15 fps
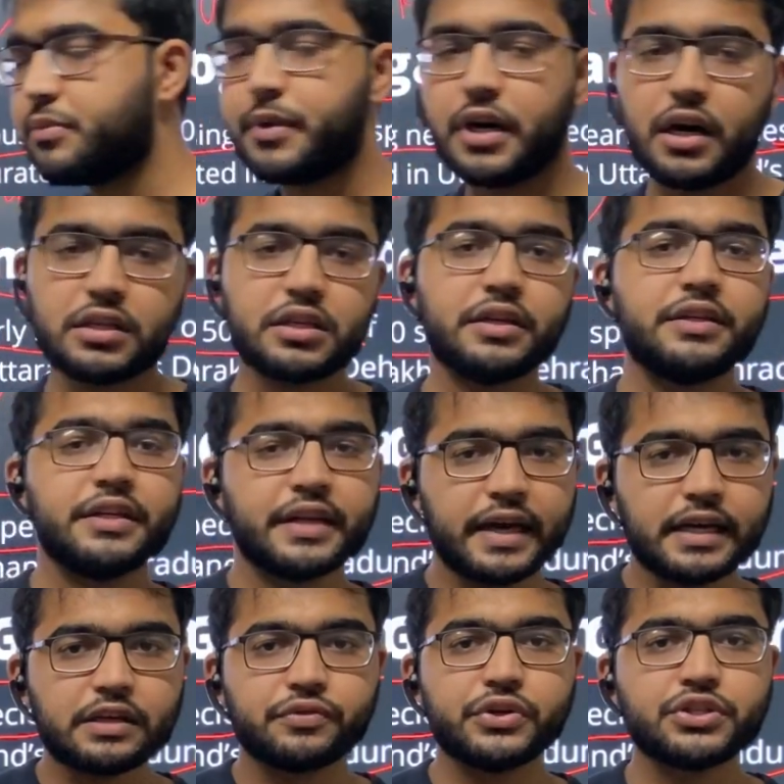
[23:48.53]
may ask a
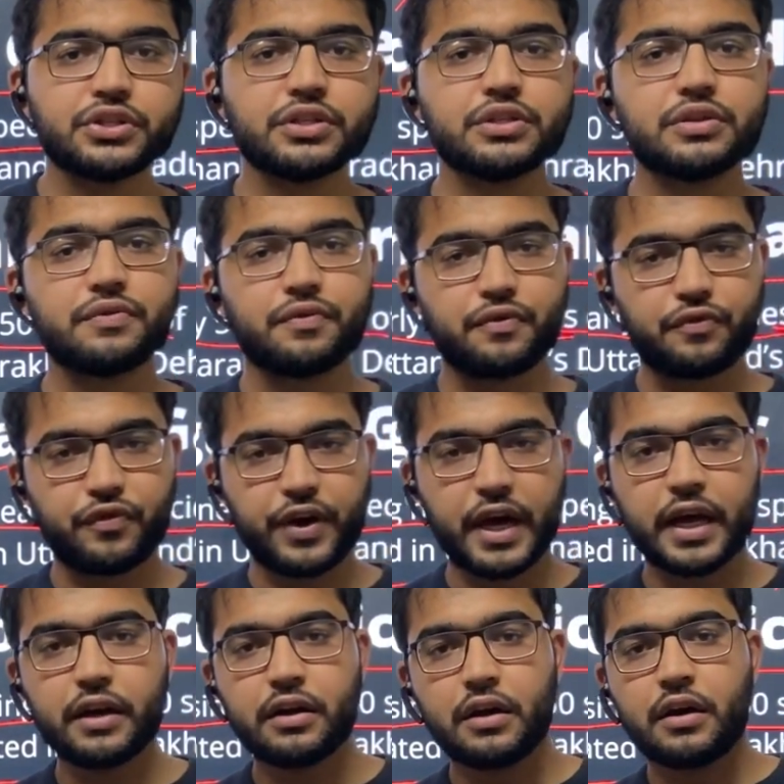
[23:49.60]
direct question, so
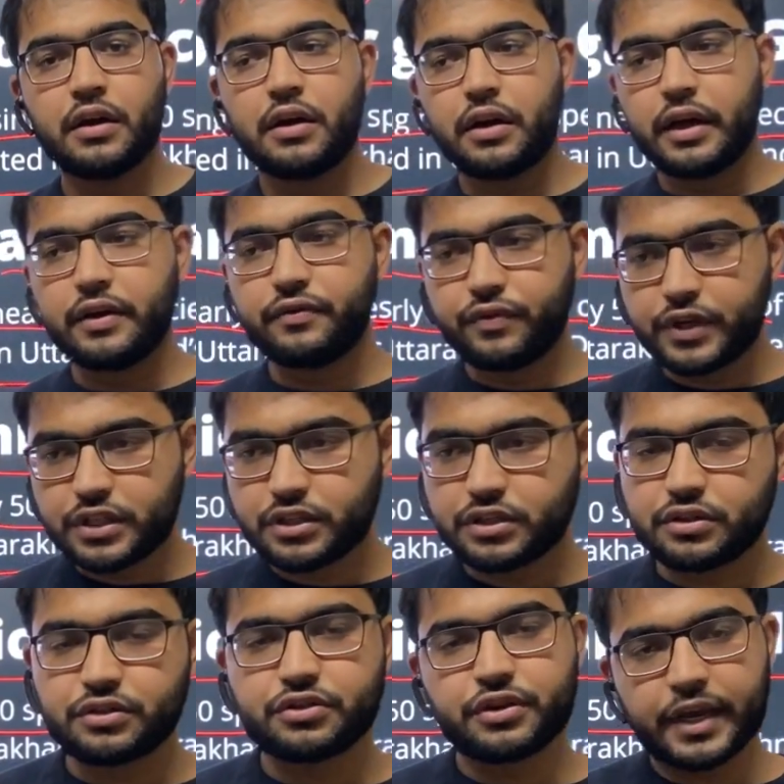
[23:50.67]
where, in which
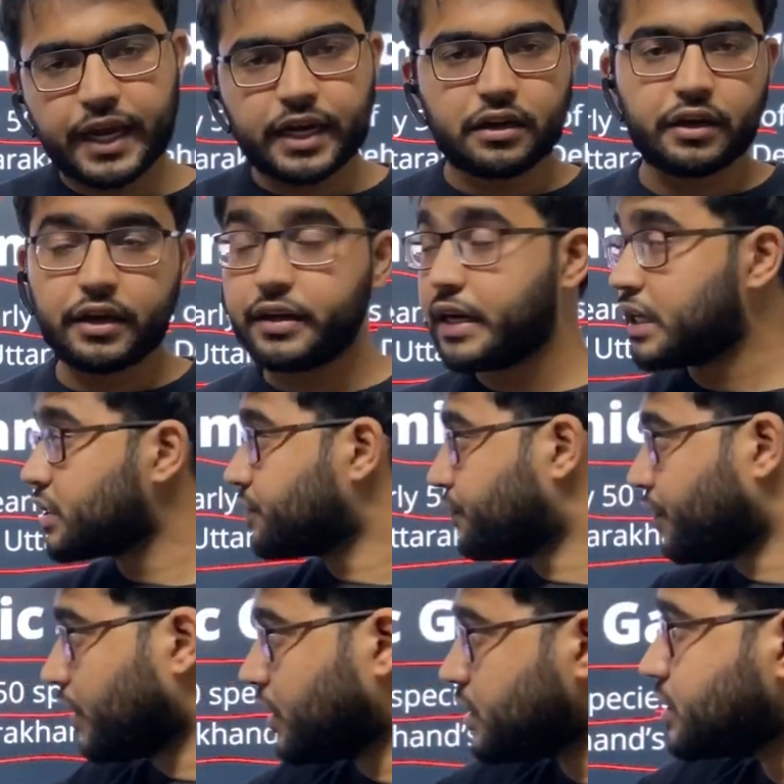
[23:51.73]
state India's
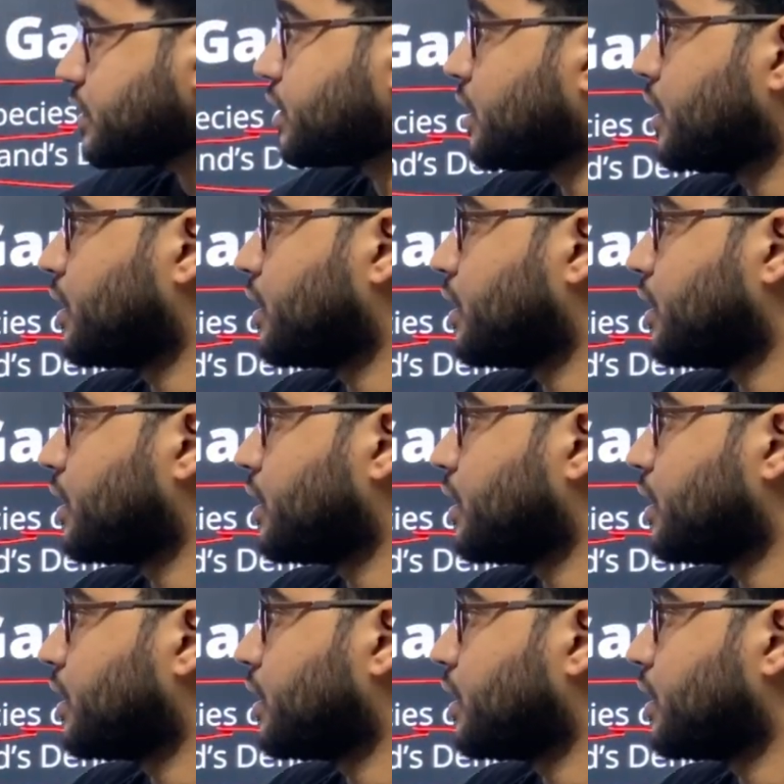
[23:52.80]
first